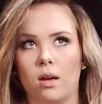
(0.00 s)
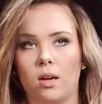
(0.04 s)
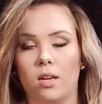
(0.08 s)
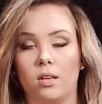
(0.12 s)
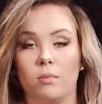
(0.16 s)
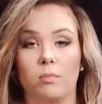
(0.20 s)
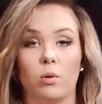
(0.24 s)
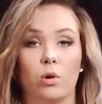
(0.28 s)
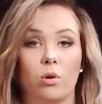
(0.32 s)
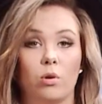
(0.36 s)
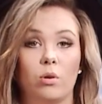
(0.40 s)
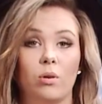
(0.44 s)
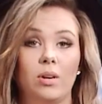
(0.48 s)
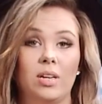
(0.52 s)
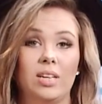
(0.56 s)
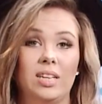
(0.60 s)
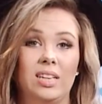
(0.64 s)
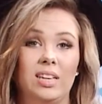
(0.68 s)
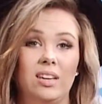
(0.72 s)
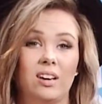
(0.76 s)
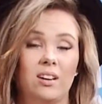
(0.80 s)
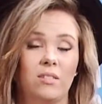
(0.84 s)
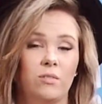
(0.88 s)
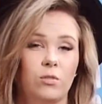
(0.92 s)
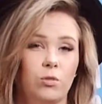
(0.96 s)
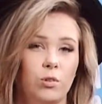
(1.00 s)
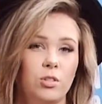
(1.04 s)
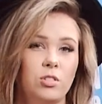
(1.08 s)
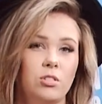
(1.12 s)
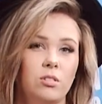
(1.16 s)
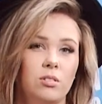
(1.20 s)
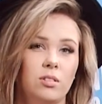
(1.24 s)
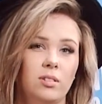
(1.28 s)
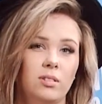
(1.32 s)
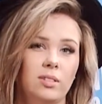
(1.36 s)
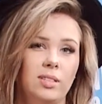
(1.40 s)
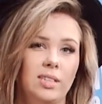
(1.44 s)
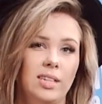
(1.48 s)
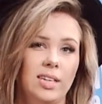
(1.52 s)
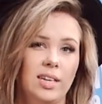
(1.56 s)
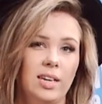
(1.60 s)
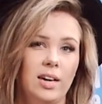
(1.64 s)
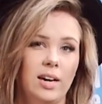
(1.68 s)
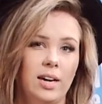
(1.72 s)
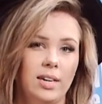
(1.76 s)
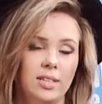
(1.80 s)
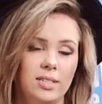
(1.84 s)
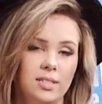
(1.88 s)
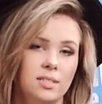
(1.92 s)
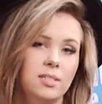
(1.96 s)
In Bocconi,
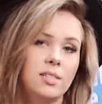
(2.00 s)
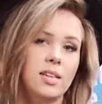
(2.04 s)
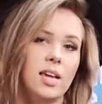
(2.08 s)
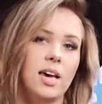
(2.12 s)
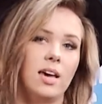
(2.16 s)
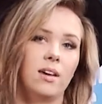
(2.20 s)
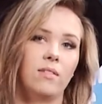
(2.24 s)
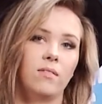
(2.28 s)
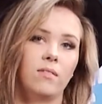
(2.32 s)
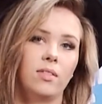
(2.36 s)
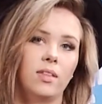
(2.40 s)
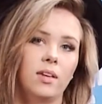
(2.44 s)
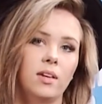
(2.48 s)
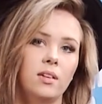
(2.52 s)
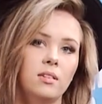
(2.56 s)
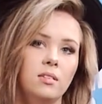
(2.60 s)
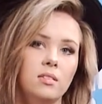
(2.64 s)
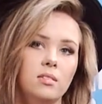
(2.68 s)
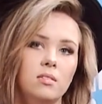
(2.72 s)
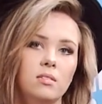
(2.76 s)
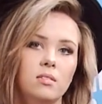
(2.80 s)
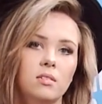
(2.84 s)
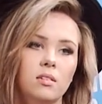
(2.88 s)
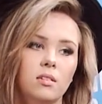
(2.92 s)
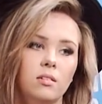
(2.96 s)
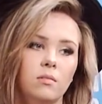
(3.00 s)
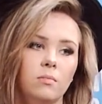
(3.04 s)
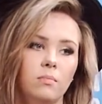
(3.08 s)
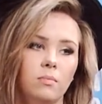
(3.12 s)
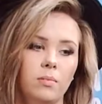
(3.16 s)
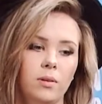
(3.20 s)
unfortunately, I didn't have that,